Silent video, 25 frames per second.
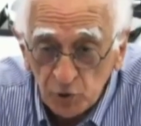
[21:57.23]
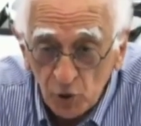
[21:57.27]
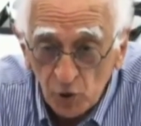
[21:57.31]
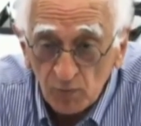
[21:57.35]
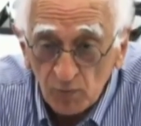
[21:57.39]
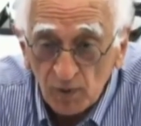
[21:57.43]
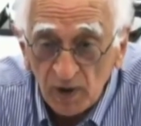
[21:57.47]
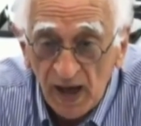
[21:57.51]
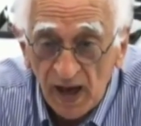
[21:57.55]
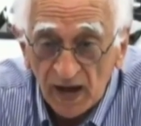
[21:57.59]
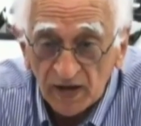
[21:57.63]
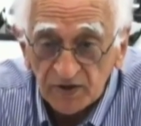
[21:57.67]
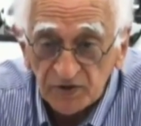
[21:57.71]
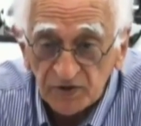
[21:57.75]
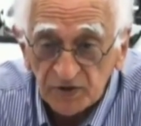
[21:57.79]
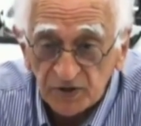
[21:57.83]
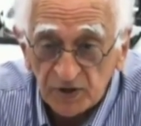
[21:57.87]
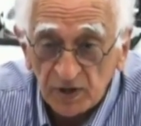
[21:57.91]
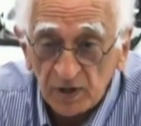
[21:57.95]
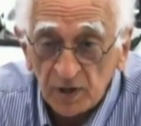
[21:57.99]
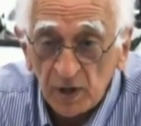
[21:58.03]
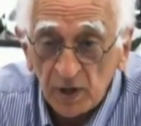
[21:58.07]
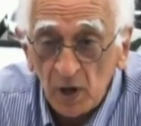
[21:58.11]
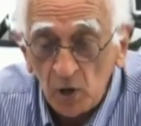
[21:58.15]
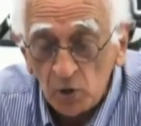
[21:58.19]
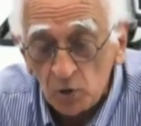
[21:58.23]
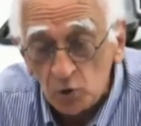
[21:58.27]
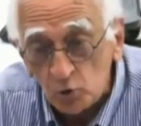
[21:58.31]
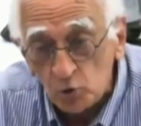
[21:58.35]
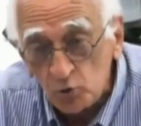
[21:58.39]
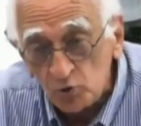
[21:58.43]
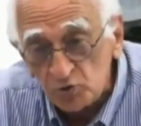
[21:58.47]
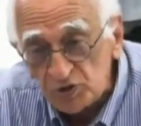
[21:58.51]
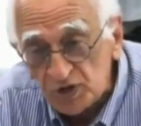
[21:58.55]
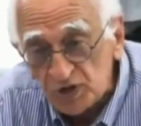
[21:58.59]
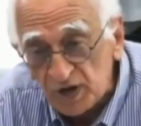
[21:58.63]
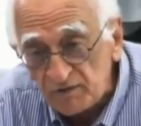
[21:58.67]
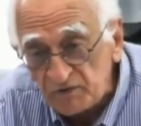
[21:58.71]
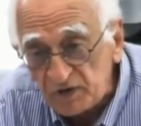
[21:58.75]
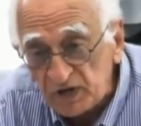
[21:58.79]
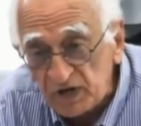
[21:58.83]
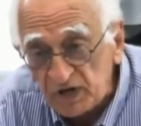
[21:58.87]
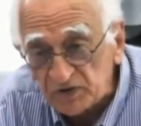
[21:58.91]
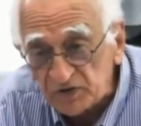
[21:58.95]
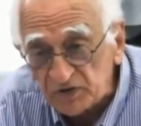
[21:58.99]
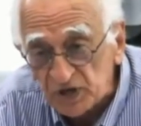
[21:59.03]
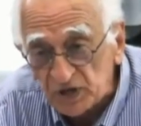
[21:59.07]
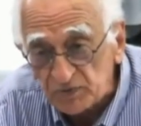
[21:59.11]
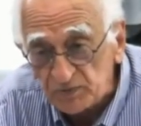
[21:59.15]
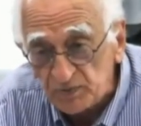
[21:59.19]
after Chernobyl accident
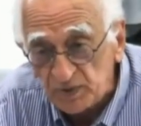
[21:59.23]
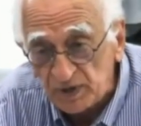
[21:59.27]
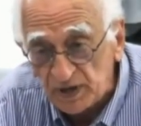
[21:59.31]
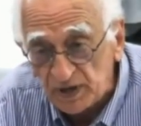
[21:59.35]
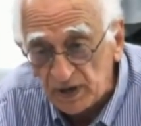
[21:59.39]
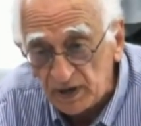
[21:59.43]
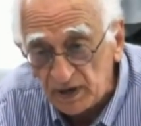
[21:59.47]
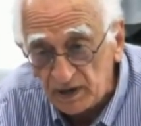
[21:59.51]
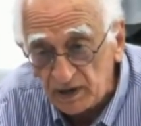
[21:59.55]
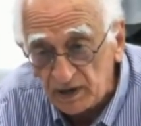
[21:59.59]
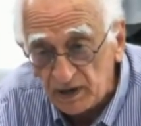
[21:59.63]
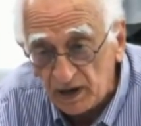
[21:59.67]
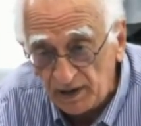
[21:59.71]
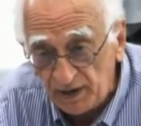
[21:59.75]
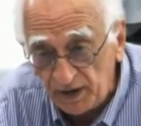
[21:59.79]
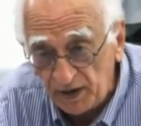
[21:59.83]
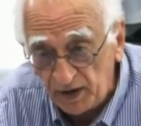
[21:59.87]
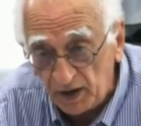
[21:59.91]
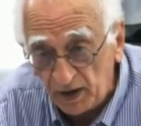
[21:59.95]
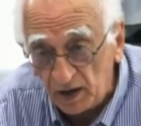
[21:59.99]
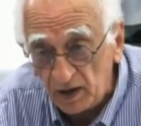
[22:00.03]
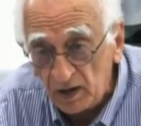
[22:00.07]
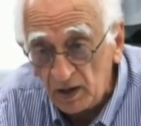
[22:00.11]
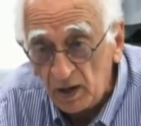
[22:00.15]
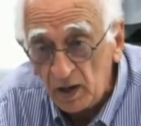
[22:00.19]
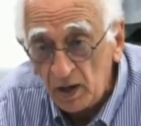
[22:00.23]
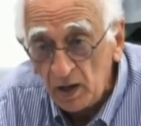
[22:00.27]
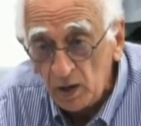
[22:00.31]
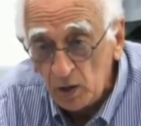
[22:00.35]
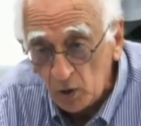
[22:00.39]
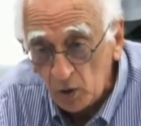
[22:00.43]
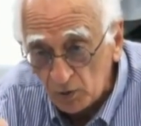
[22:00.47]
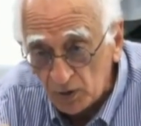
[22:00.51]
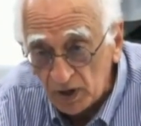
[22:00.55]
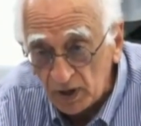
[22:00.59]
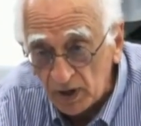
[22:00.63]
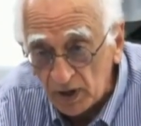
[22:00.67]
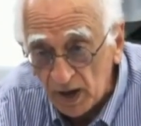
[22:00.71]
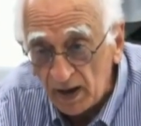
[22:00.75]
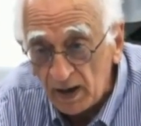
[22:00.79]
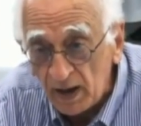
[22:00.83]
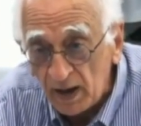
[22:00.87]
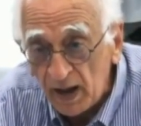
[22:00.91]
to do safety assessment at Ignalina,